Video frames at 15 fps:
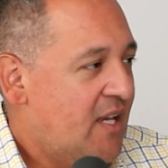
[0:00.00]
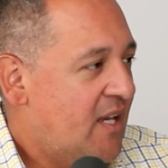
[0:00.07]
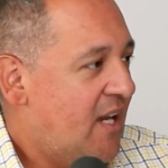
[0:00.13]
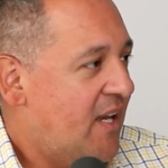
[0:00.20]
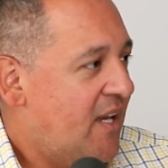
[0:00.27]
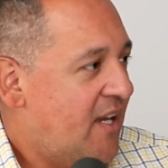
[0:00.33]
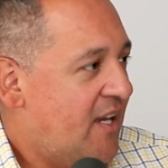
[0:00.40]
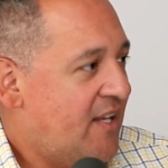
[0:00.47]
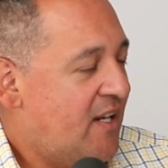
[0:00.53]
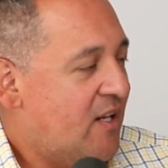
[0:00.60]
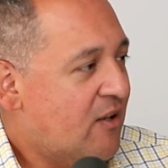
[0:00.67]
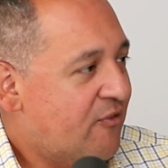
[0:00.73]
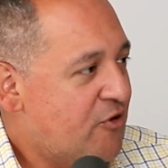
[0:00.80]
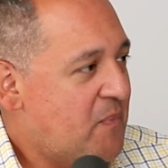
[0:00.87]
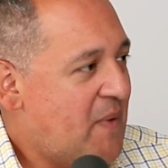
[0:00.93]
a
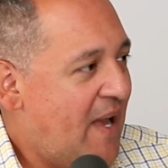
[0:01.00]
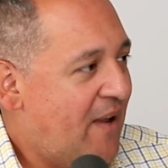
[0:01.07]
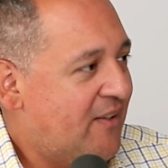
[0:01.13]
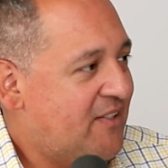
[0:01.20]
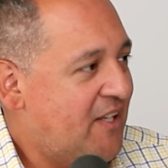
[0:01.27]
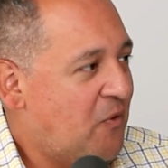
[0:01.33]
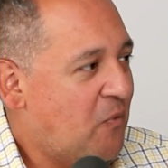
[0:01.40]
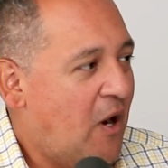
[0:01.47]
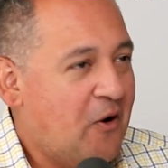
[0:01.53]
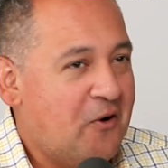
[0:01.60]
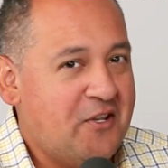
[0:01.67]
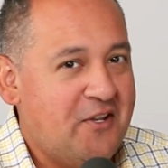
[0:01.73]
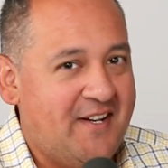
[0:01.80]
year from now and saying, Raul,